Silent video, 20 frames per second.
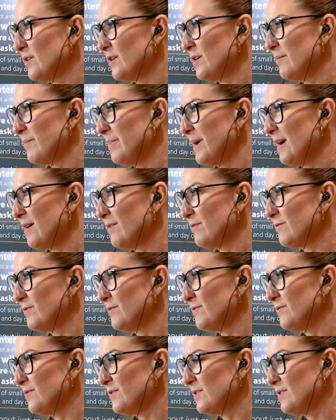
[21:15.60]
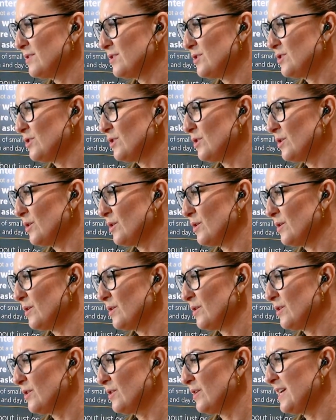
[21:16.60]
and above
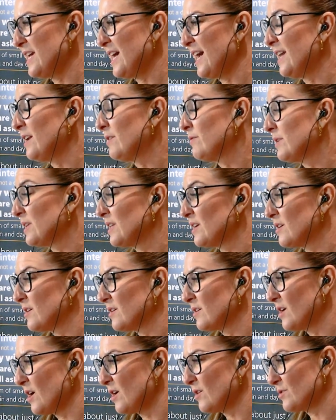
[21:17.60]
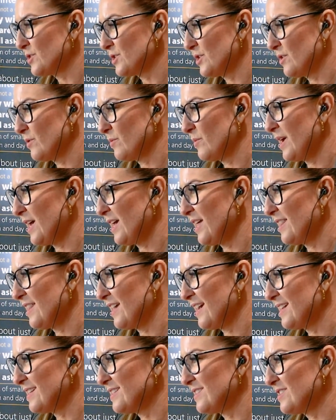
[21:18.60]
to create a really good culture where
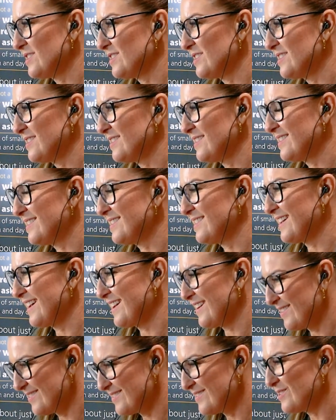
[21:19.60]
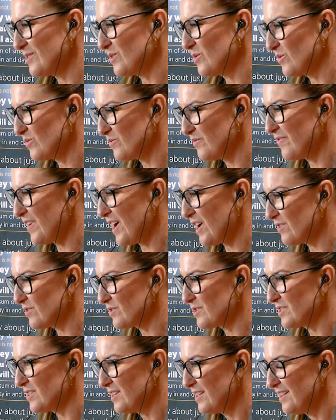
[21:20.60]
they
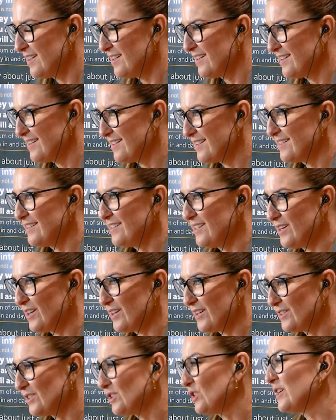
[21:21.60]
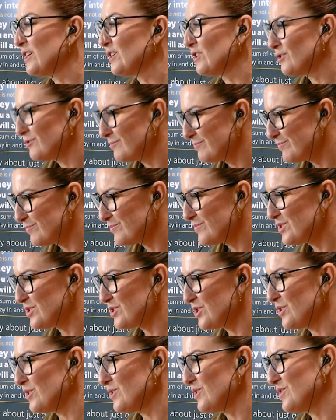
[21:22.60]
felt, loyal
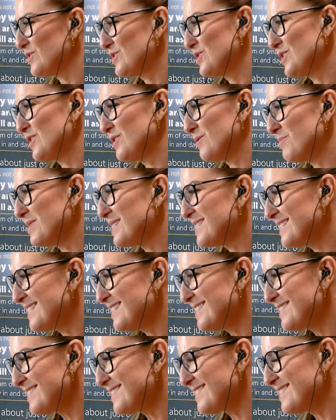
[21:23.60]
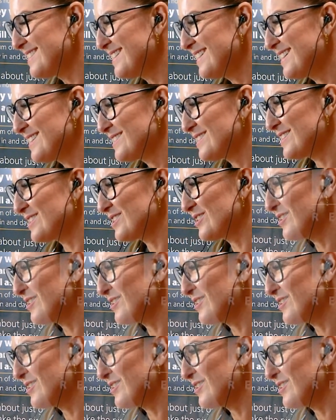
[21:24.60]
to the business. So it's